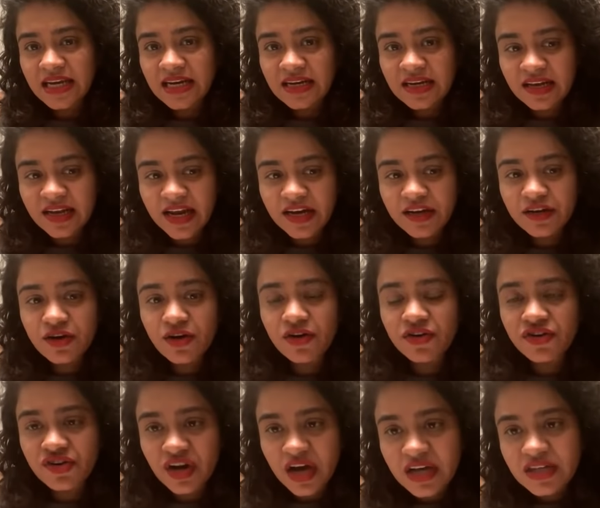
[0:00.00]
in direct
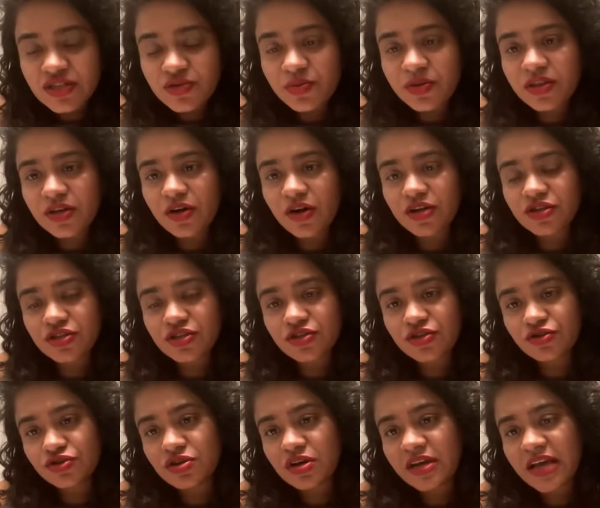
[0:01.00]
contrast with the
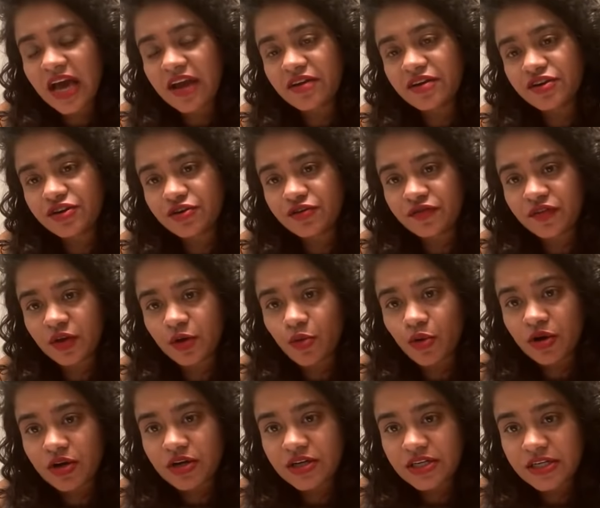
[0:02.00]
constitutional guarantee of
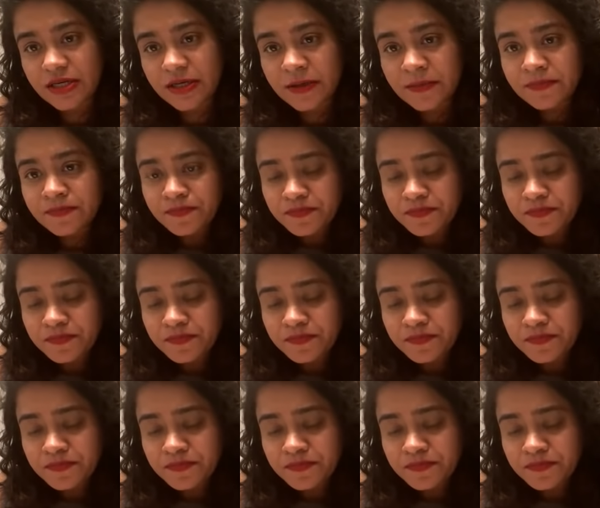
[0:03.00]
equality.